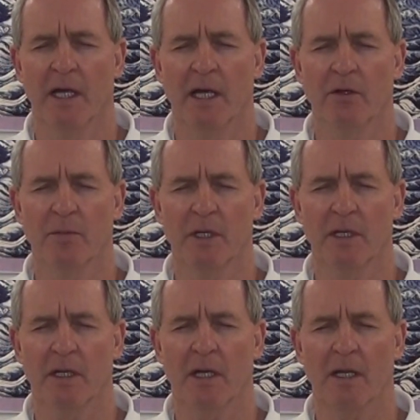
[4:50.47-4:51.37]
And you'll
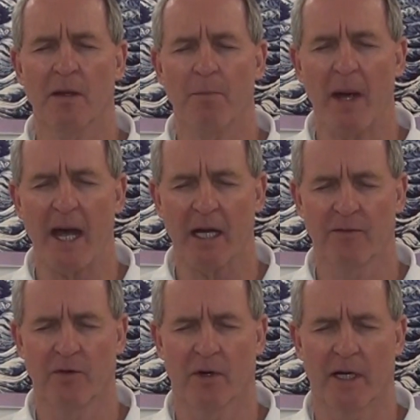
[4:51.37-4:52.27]
be at the back
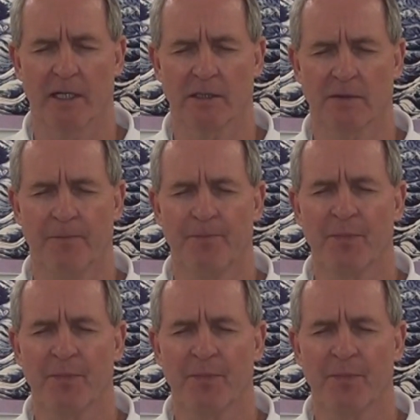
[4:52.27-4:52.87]
of your eyes,